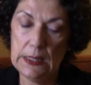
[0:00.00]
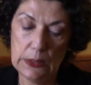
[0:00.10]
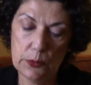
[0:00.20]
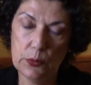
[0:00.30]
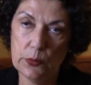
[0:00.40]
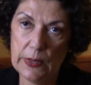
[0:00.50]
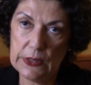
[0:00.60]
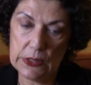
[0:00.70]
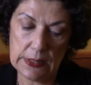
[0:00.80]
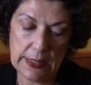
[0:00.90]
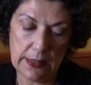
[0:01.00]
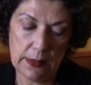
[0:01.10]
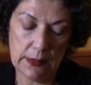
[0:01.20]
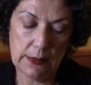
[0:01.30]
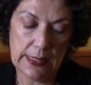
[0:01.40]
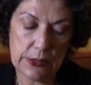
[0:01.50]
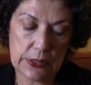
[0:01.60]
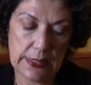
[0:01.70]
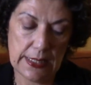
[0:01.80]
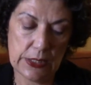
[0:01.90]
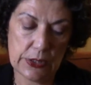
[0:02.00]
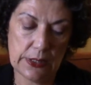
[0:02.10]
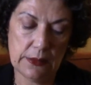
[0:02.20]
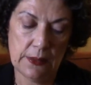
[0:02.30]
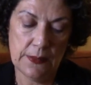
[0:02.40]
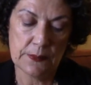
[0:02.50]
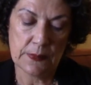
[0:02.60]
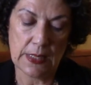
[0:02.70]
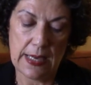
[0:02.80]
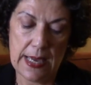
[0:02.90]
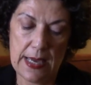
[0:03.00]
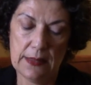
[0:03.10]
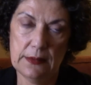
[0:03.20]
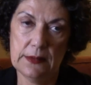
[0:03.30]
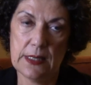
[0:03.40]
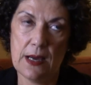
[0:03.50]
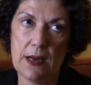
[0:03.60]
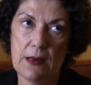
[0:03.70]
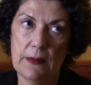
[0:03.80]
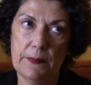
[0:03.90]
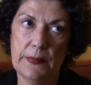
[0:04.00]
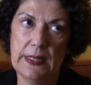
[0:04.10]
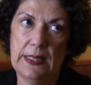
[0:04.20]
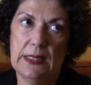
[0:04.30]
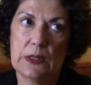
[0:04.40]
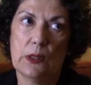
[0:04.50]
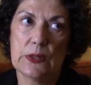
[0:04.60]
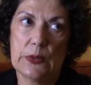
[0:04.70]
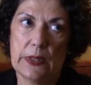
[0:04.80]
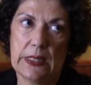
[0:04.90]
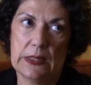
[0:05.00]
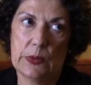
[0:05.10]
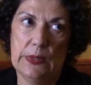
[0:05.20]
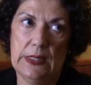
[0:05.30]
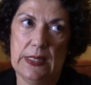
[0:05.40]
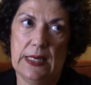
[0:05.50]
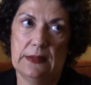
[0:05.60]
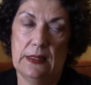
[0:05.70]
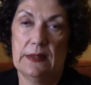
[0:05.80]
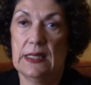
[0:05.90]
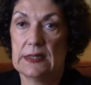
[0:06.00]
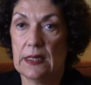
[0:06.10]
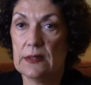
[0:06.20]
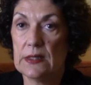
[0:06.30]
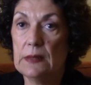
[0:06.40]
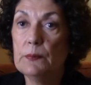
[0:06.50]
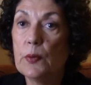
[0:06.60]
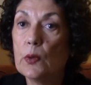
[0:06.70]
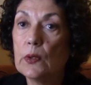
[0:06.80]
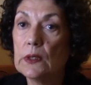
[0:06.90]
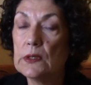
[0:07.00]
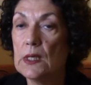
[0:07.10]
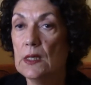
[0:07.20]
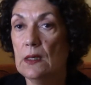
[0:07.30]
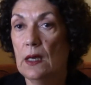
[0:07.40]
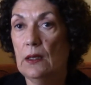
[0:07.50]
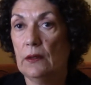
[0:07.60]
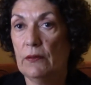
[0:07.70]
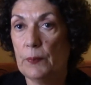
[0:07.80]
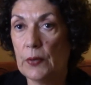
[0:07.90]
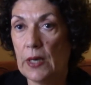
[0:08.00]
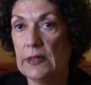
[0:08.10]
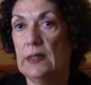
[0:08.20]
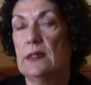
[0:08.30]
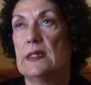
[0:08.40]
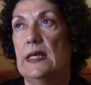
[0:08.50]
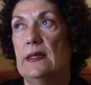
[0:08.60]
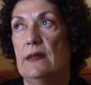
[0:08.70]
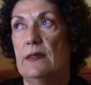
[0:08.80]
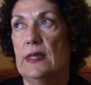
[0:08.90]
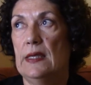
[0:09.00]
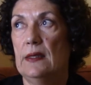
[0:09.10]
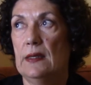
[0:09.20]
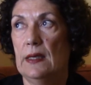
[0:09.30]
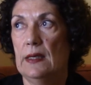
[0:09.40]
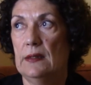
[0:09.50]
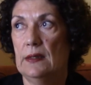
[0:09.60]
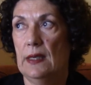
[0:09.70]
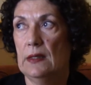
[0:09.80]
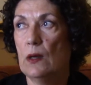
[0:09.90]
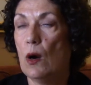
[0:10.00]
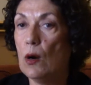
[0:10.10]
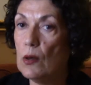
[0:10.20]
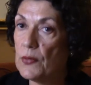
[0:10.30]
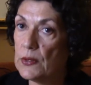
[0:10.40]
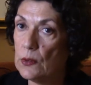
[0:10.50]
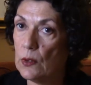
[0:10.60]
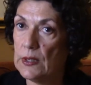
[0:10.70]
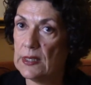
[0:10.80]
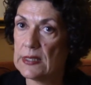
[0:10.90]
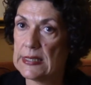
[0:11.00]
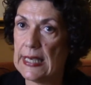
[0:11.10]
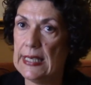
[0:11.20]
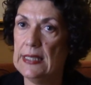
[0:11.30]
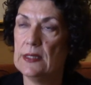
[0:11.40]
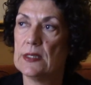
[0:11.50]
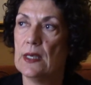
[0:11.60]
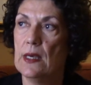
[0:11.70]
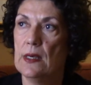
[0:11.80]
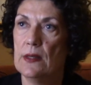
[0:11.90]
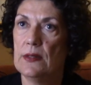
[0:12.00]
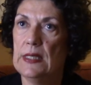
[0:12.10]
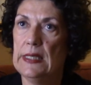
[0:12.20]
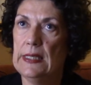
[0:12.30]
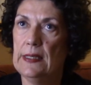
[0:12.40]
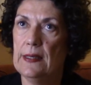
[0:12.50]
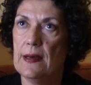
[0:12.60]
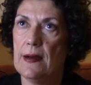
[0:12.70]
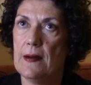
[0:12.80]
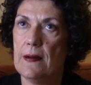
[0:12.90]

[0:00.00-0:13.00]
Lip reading: EU legislation. And it's also a country that does import a lot of products. And I think in all the Nordic states, the